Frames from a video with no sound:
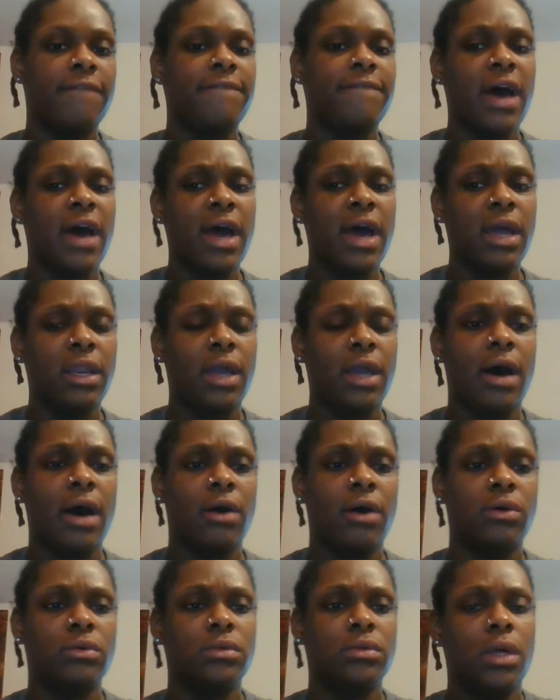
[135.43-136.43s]
find
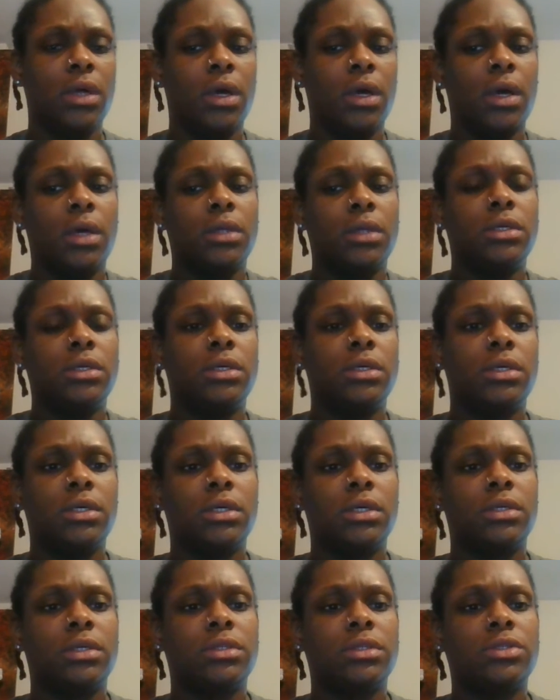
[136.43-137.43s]
out
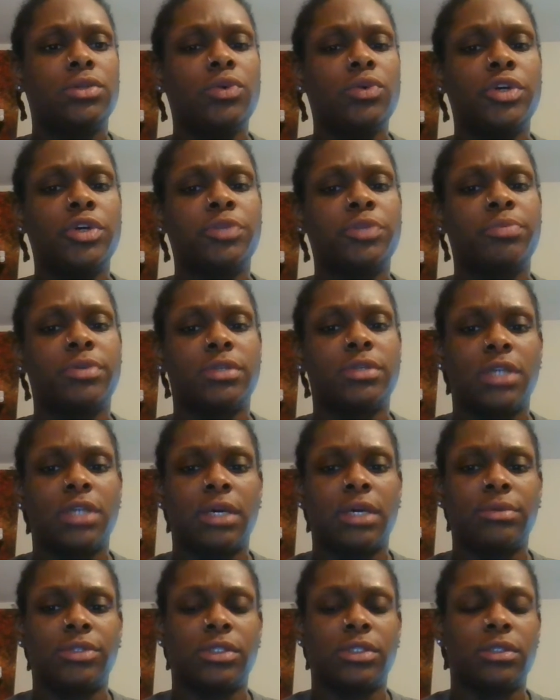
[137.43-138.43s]
the student's
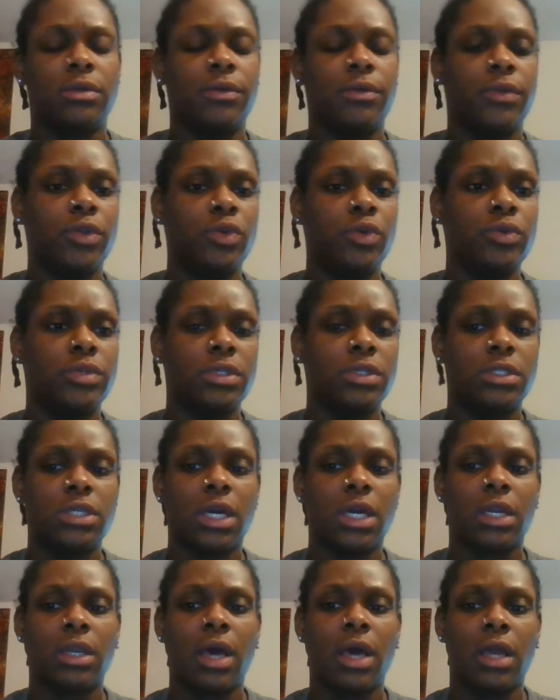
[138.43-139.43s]
perception of the use of
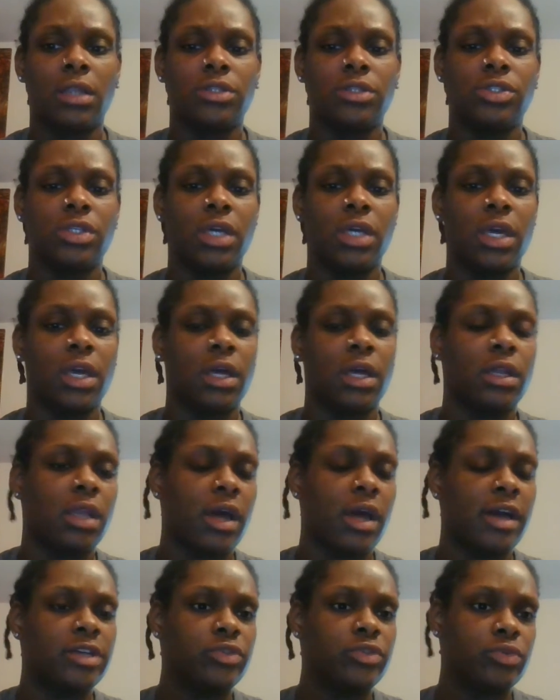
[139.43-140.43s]
technology in
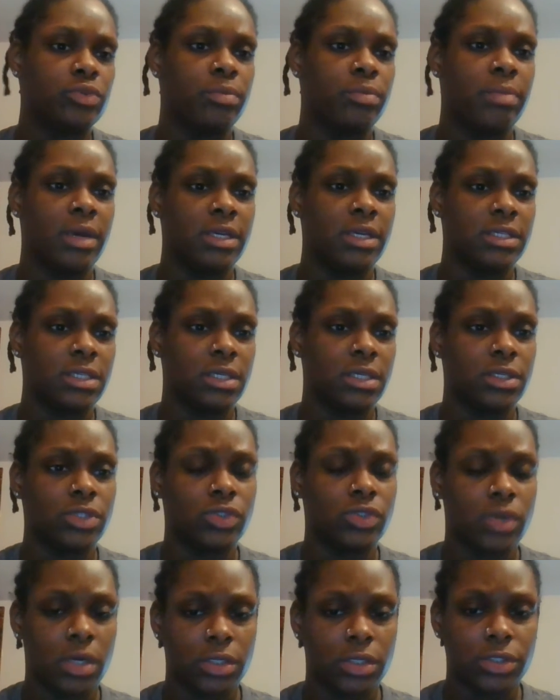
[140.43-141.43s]
classroom-based
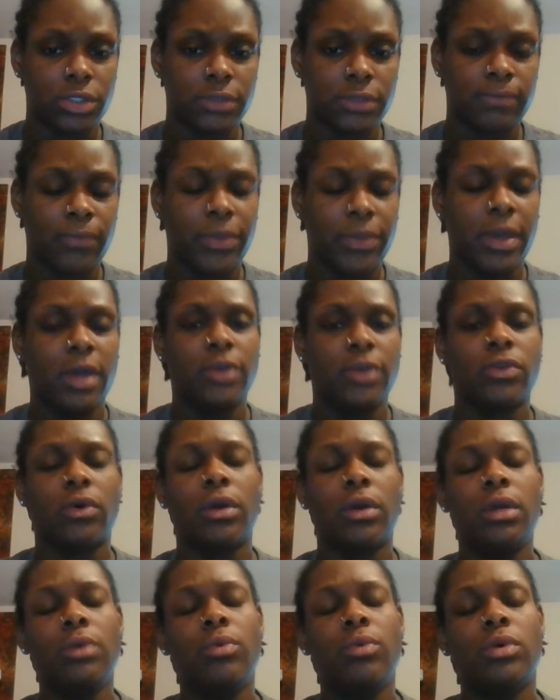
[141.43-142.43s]
instruction. So
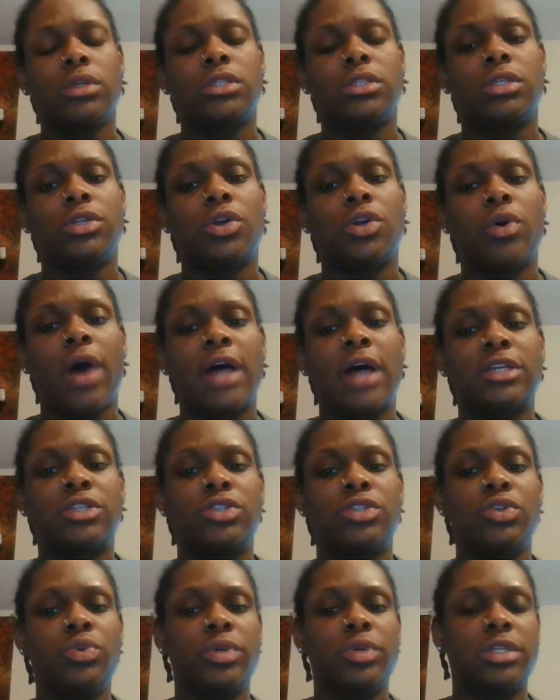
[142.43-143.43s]
he wants to know how
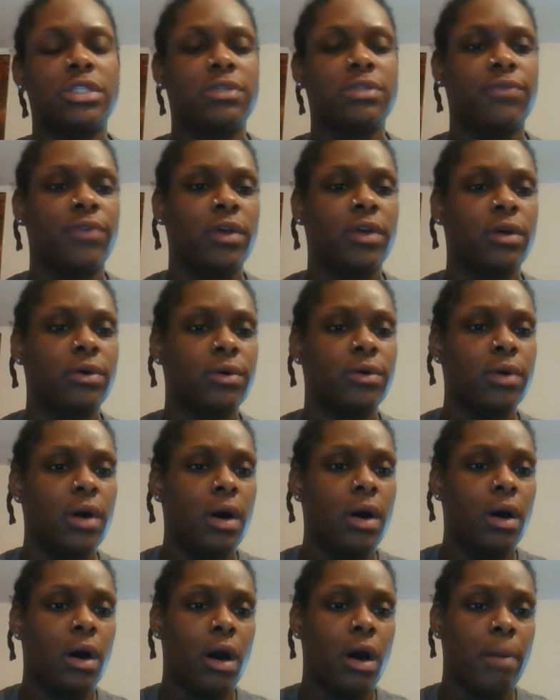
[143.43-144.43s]
students feel
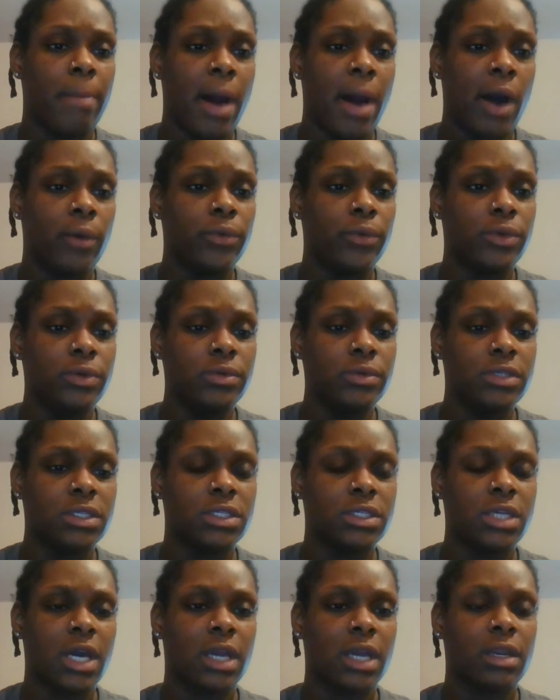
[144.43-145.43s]
about
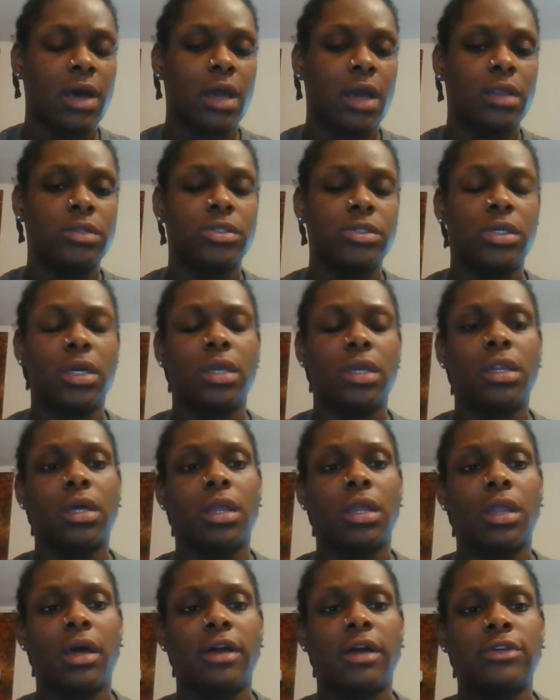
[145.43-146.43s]
using technology in the
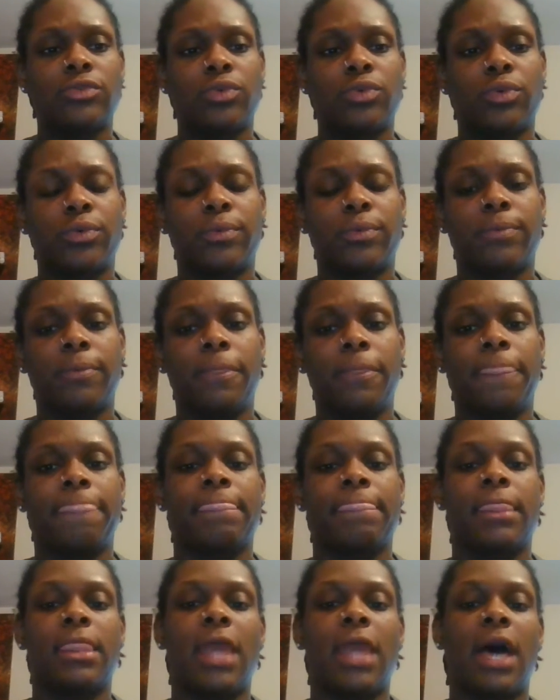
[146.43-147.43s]
classroom,
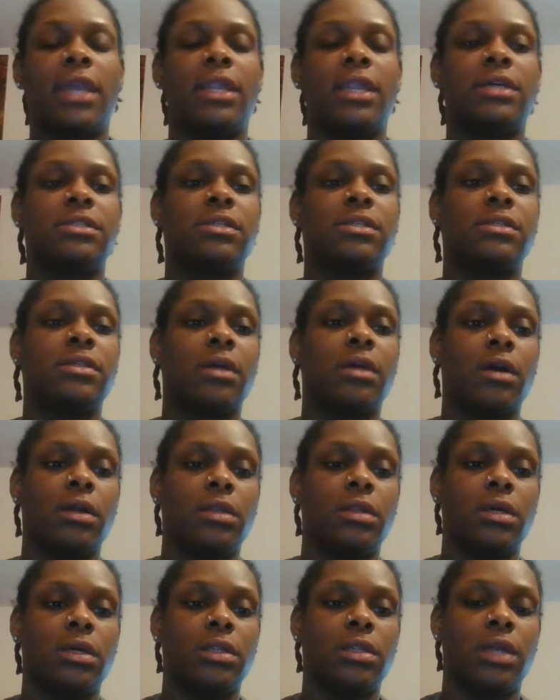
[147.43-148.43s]
not
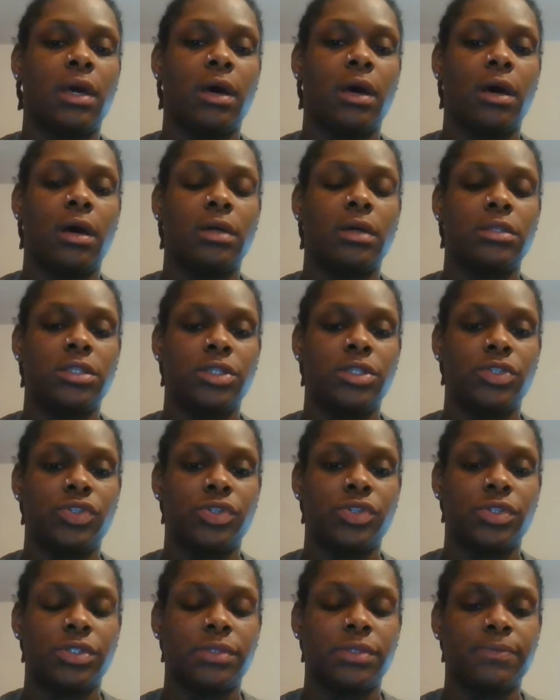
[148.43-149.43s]
necessarily the
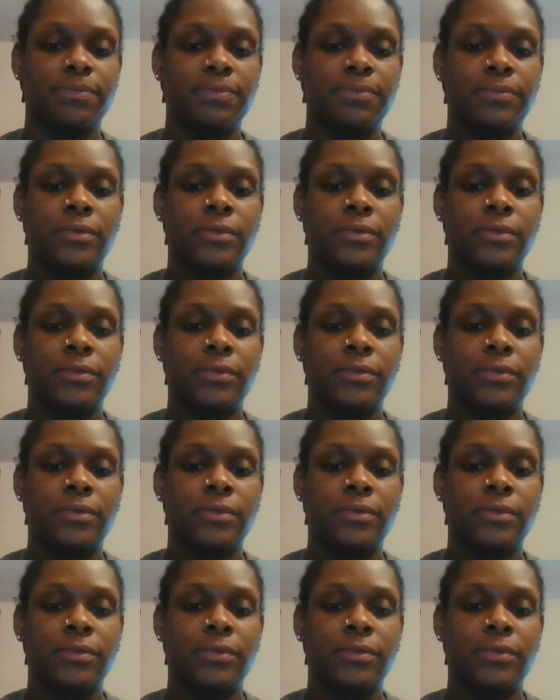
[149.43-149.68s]
teachers.